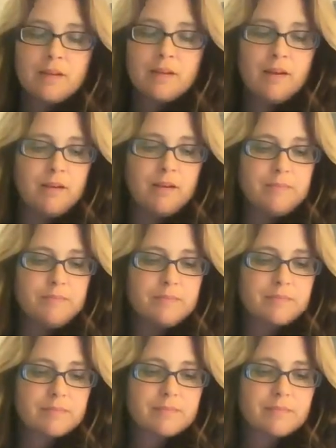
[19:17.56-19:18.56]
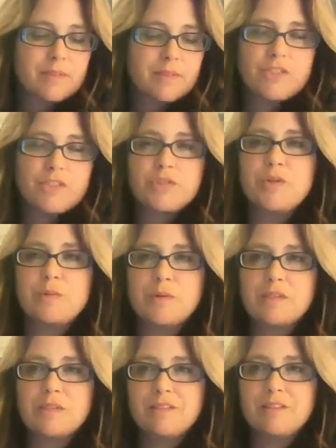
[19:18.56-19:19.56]
It's true in your
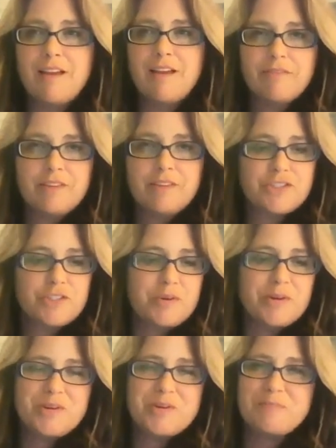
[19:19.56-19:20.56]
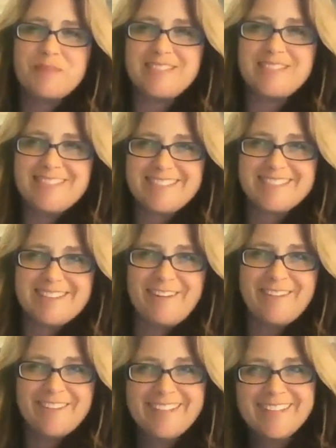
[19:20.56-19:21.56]
personal life and it's true in your business. So,
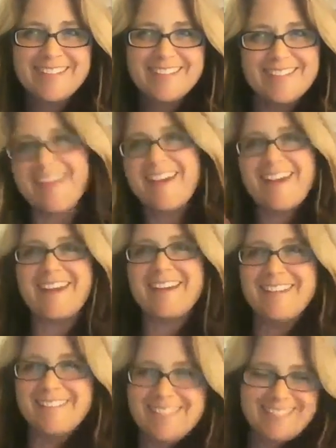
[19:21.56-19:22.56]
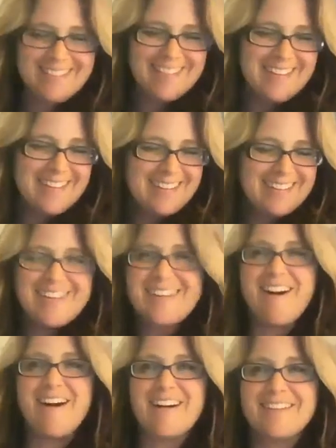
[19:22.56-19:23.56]
yay, you
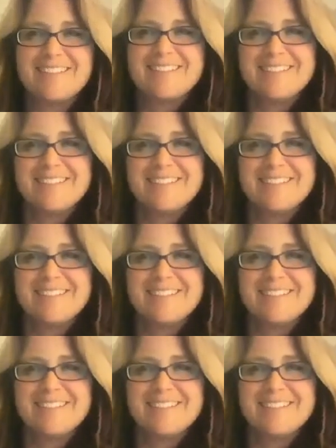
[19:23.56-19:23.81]
got it.